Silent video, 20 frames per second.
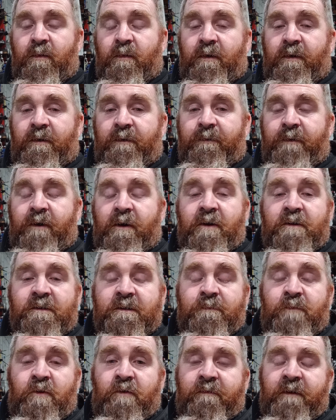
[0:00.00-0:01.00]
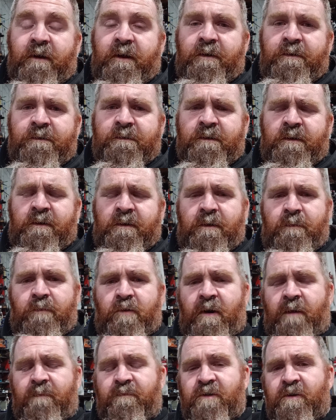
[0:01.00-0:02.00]
Well, I've got some more videos that I'm going to
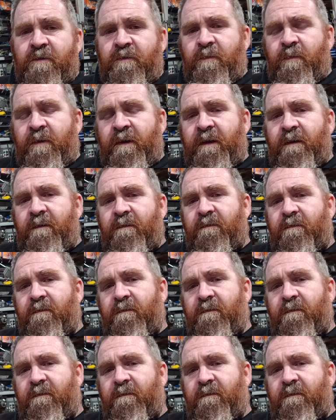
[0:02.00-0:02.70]
put up during the week.